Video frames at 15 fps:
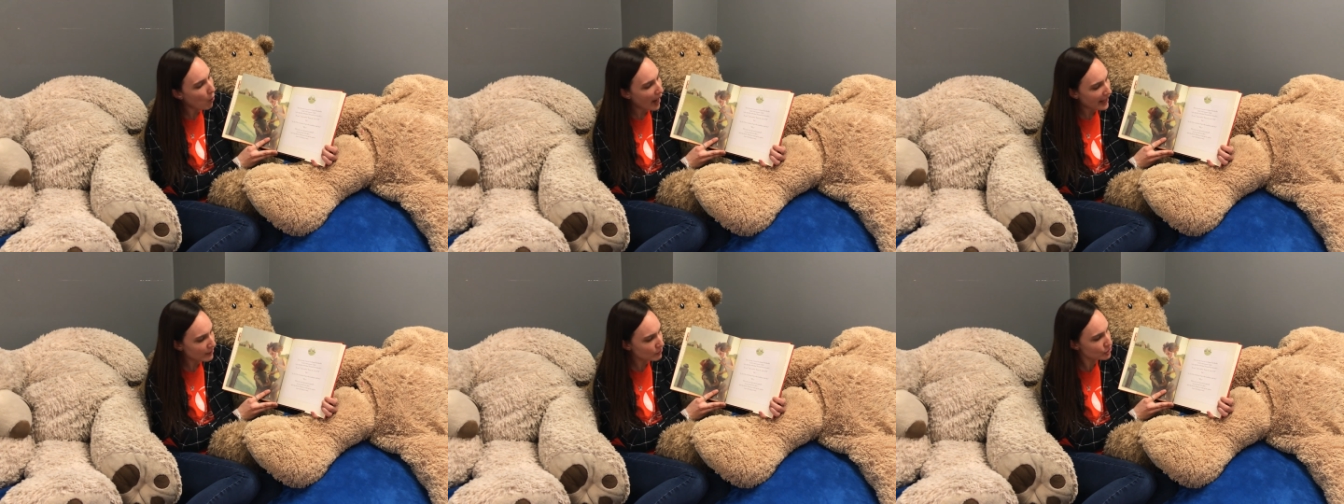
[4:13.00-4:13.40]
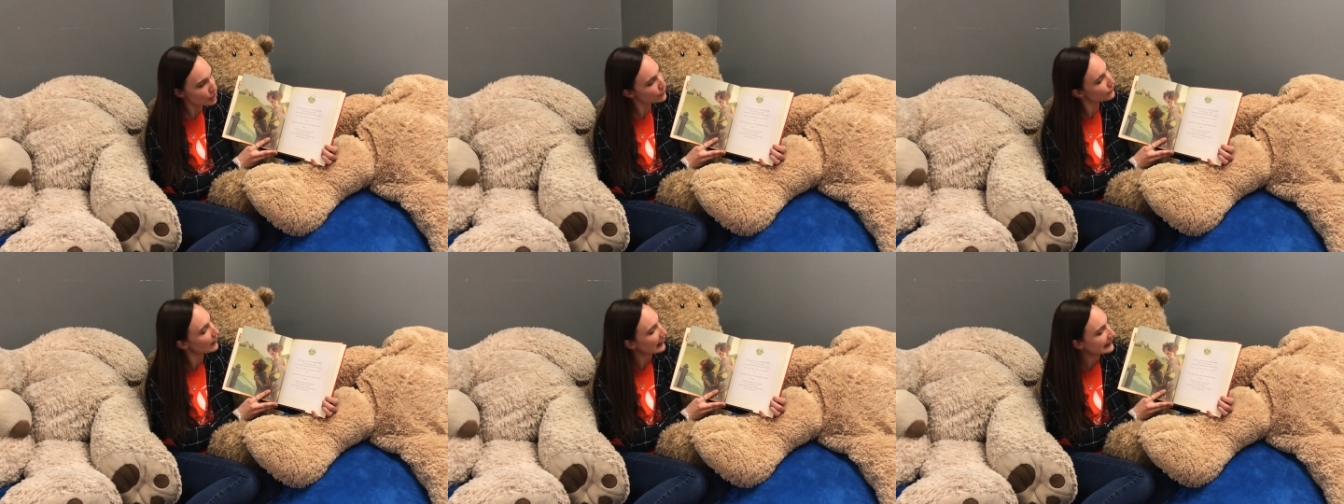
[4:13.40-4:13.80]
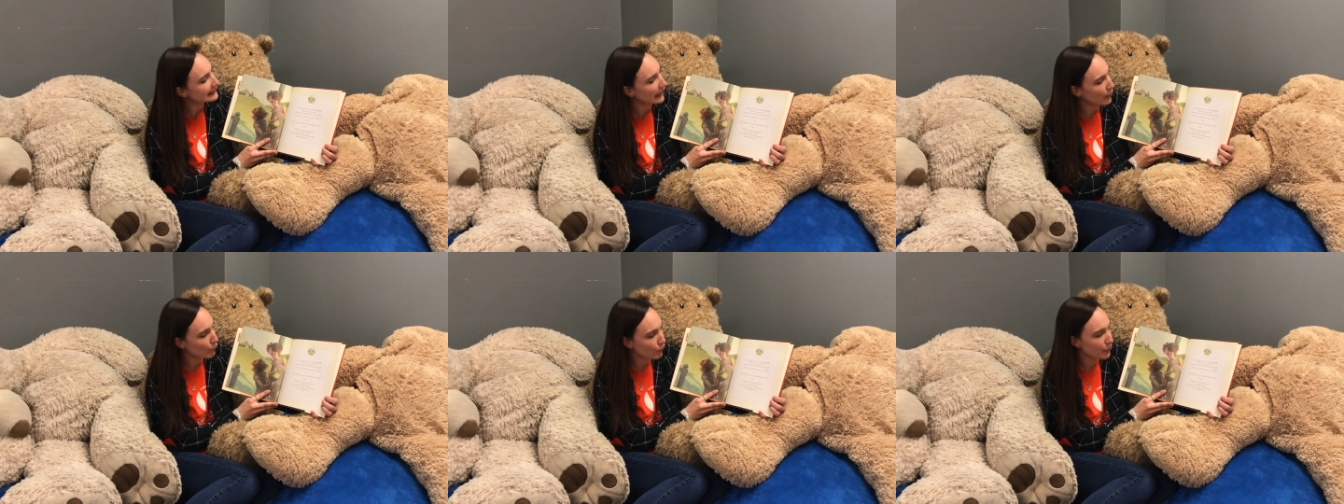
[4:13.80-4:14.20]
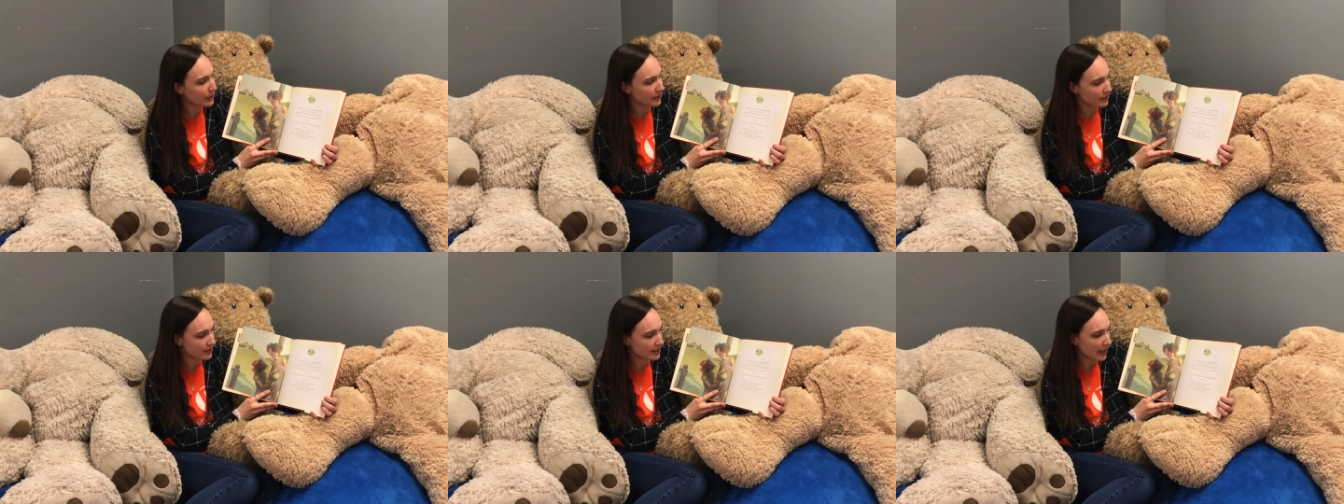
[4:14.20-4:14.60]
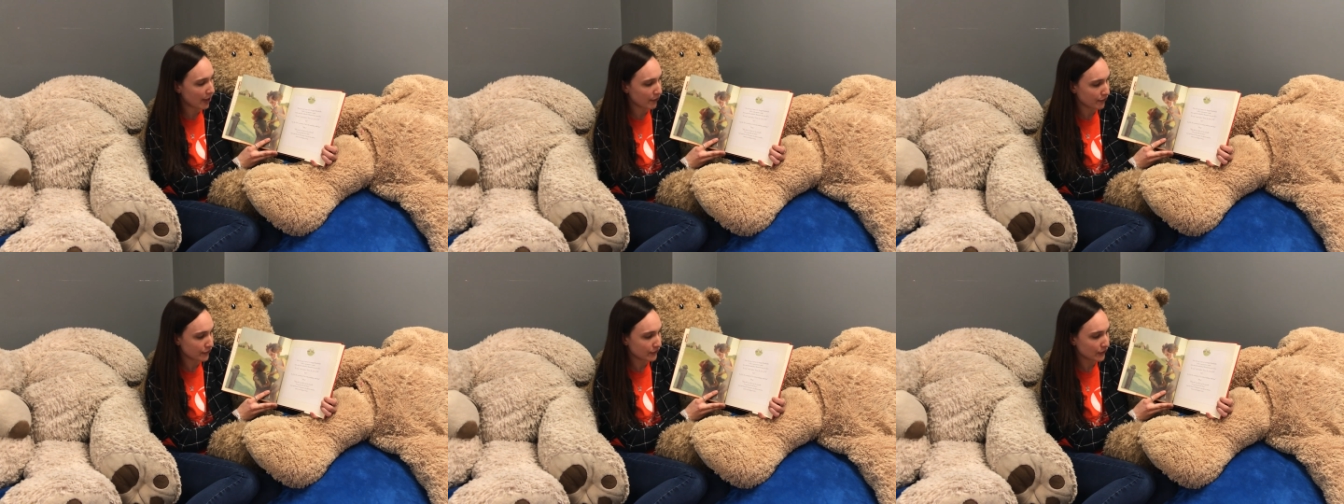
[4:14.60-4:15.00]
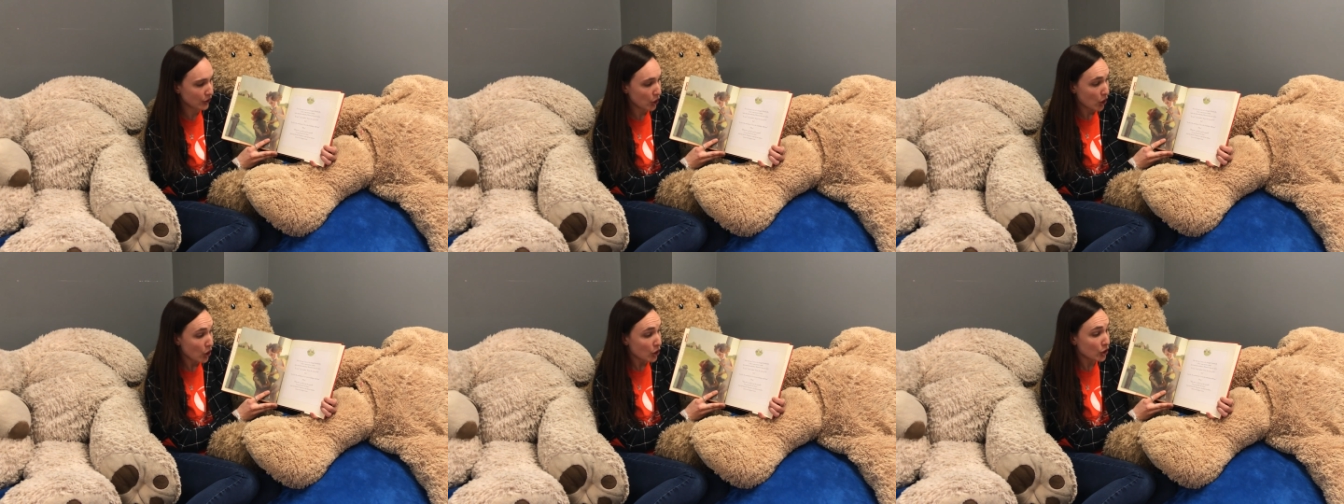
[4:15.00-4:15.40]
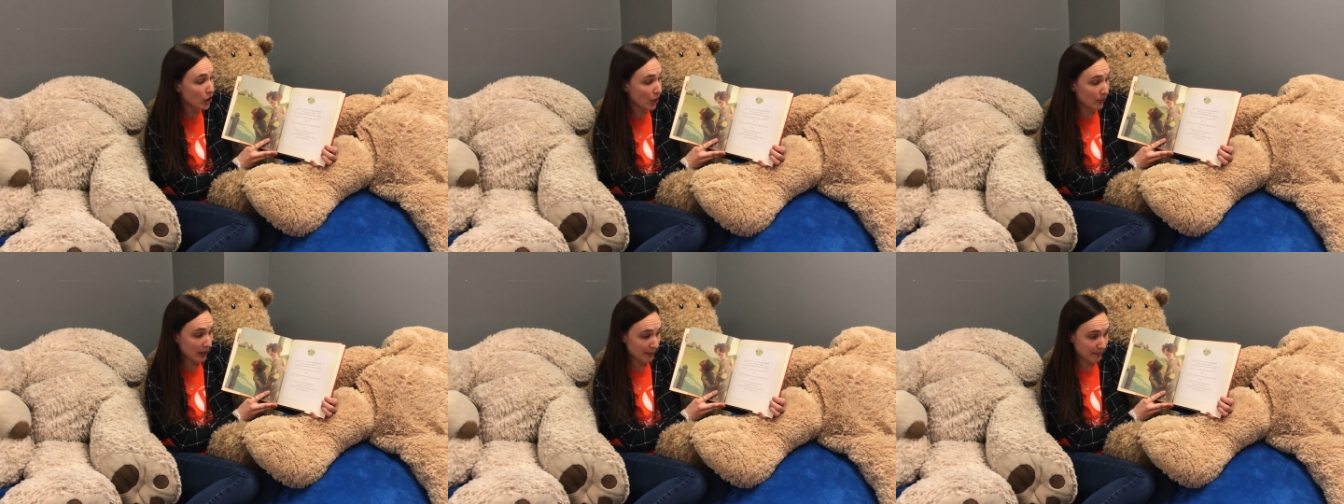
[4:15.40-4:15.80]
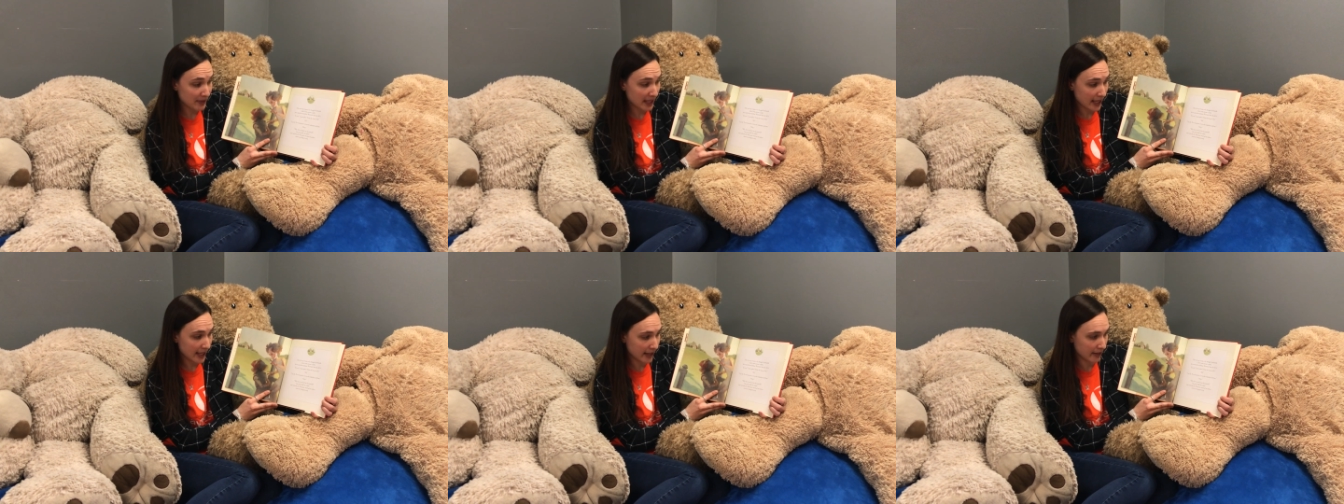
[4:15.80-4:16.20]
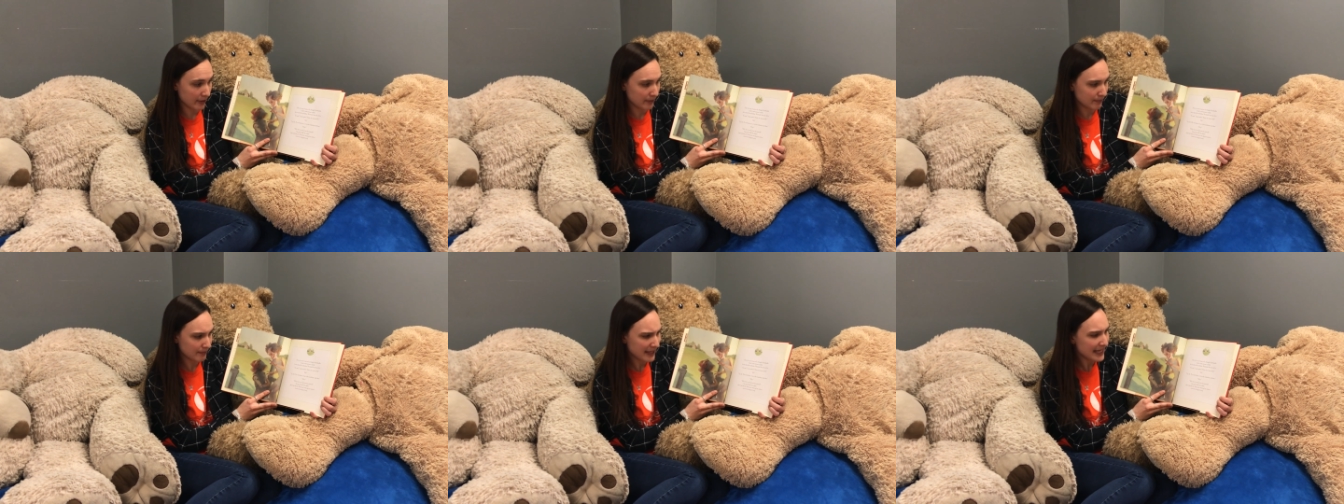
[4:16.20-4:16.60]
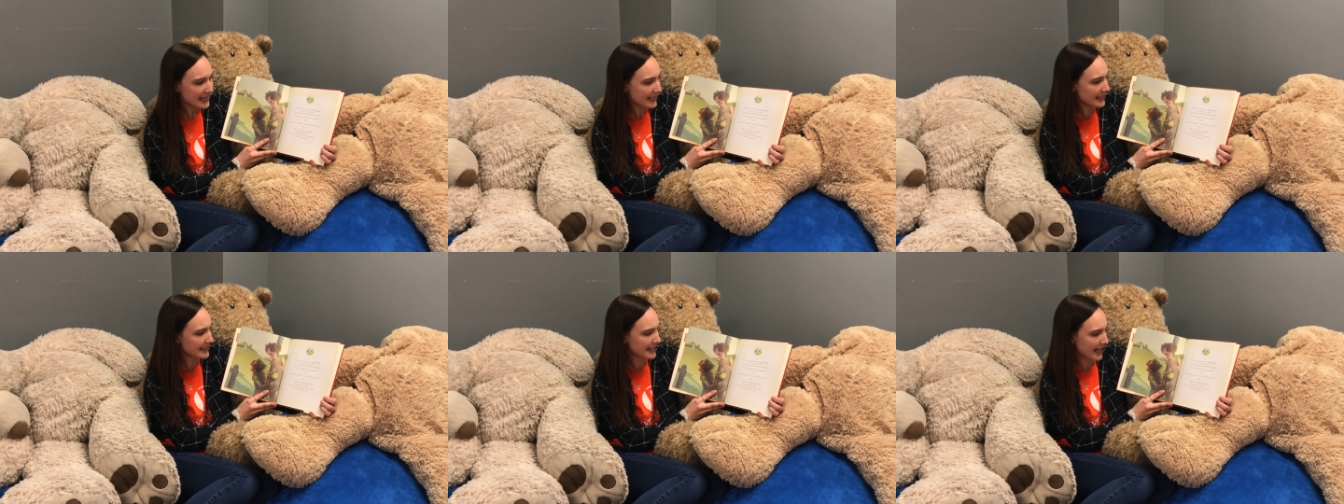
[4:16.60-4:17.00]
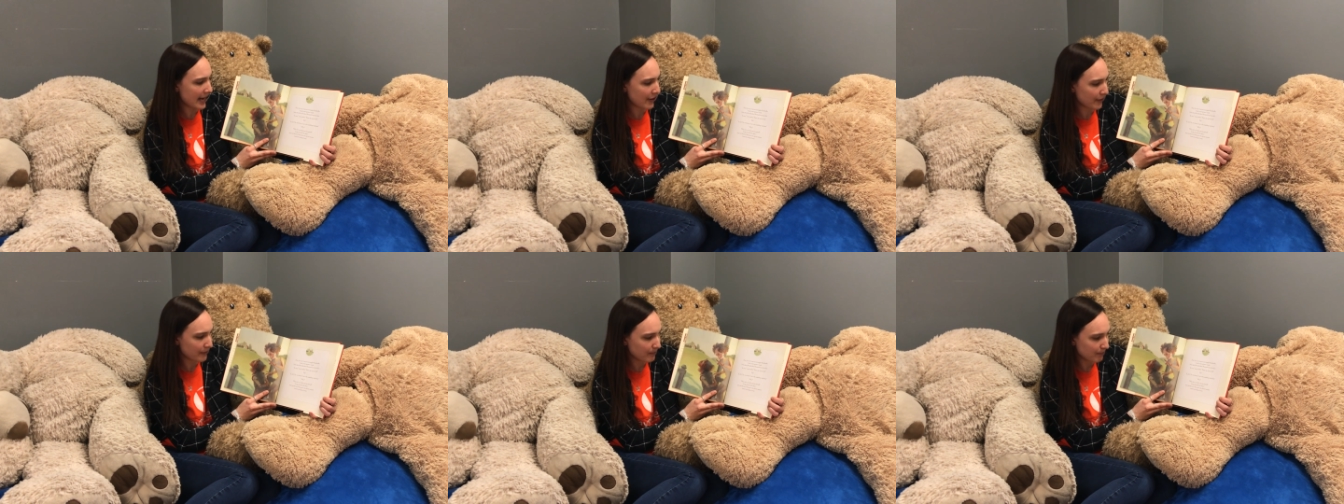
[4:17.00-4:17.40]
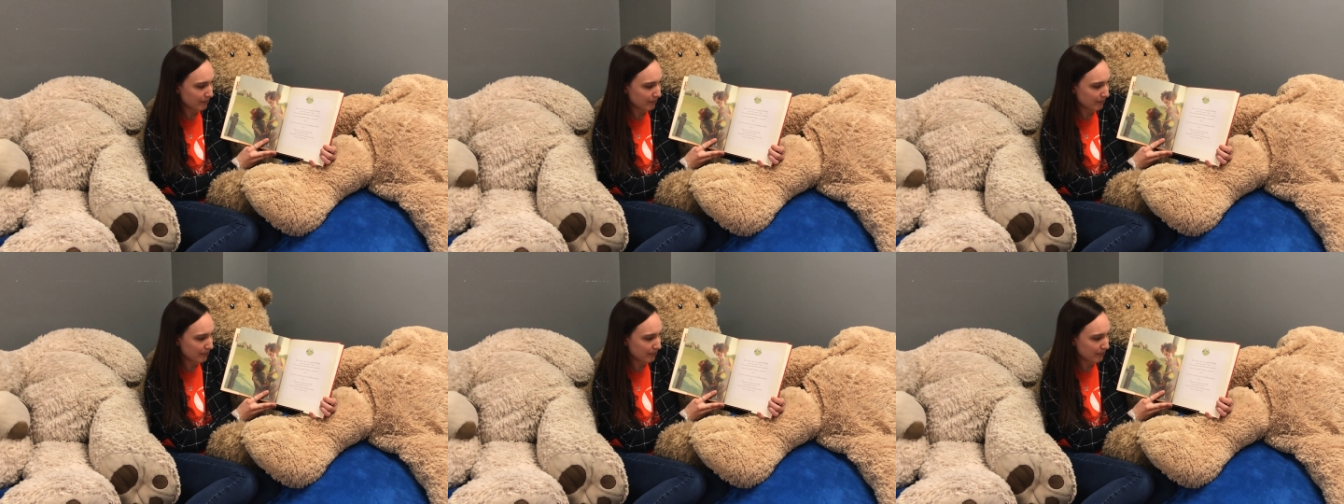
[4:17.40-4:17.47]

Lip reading: Why don't you find out for yourself? Go up the hill. He's there.